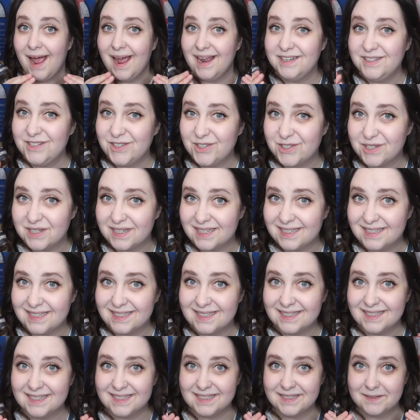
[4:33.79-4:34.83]

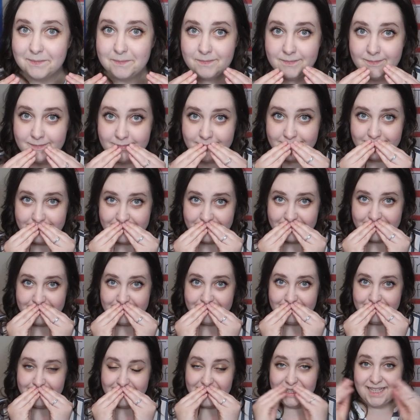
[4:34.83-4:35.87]
engines,
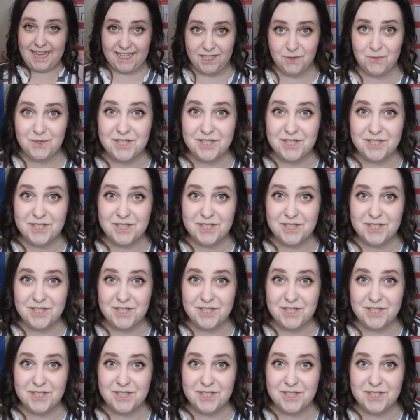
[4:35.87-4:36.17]
guess